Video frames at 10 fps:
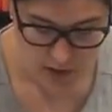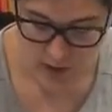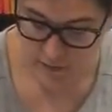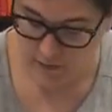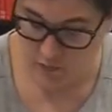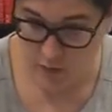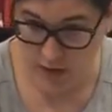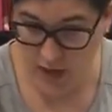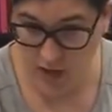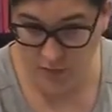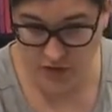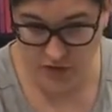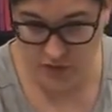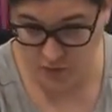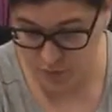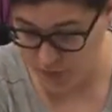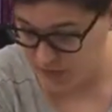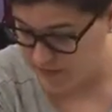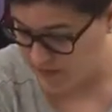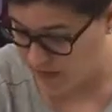This one helps you put
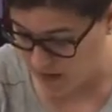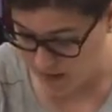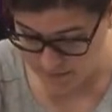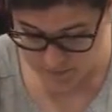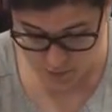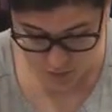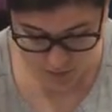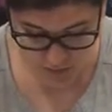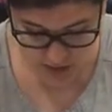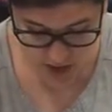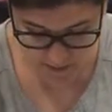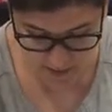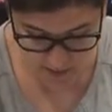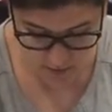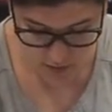spools on there.